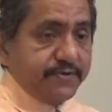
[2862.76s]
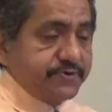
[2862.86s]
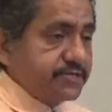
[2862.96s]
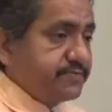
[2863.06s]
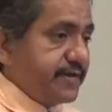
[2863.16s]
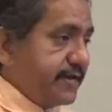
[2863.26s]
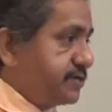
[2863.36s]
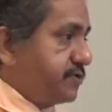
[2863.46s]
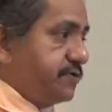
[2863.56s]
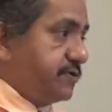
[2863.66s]
We need to
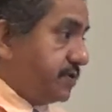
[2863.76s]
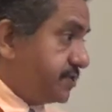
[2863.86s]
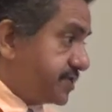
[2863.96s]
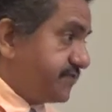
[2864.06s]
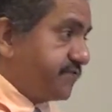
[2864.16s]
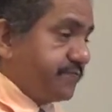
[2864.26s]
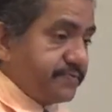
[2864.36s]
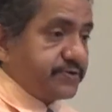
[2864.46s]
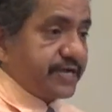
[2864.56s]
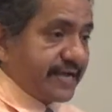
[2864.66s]
be, you know, looking for
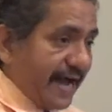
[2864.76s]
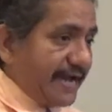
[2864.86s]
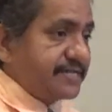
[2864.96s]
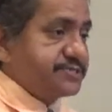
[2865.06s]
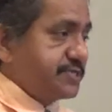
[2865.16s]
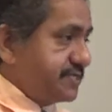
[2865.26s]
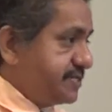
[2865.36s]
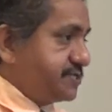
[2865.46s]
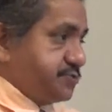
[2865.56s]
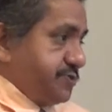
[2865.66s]
people to guide us and
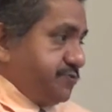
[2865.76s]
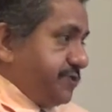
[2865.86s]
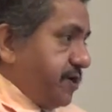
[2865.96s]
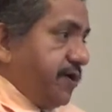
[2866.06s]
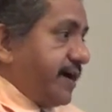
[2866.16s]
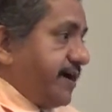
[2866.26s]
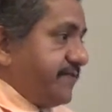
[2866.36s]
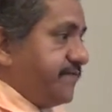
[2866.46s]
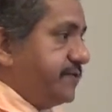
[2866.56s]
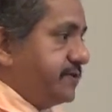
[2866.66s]
lead us. We, we all
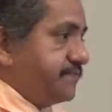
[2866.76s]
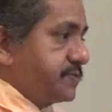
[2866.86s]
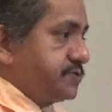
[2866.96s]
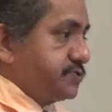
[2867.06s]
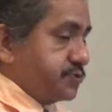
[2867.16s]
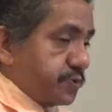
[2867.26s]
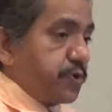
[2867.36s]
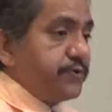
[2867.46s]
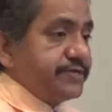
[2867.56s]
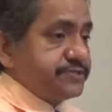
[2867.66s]
have, you know,
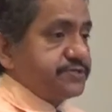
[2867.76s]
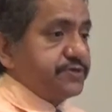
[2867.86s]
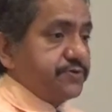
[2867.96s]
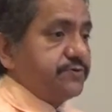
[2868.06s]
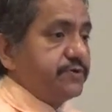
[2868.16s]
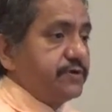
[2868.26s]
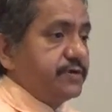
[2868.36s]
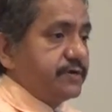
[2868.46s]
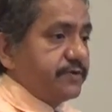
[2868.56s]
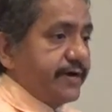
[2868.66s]
growing to do,
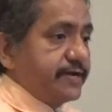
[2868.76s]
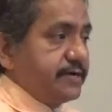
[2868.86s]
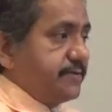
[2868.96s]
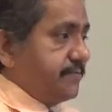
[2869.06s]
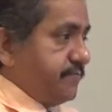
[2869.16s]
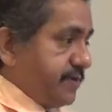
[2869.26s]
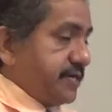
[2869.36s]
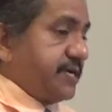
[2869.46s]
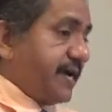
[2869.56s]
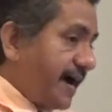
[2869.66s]
Right?
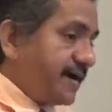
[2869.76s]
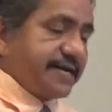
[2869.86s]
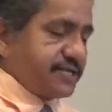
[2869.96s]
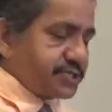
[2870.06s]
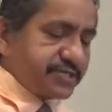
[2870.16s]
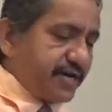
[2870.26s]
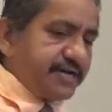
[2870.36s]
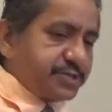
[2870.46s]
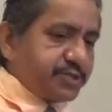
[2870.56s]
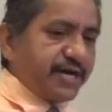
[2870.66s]
But God, and it's
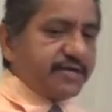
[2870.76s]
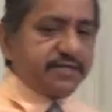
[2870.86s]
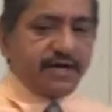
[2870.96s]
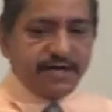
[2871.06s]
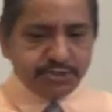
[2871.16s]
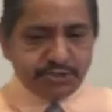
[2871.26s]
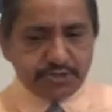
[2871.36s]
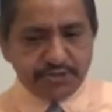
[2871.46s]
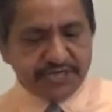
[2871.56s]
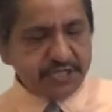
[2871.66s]
not it's not
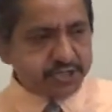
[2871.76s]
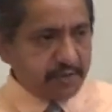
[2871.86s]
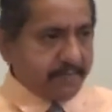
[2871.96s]
us looking to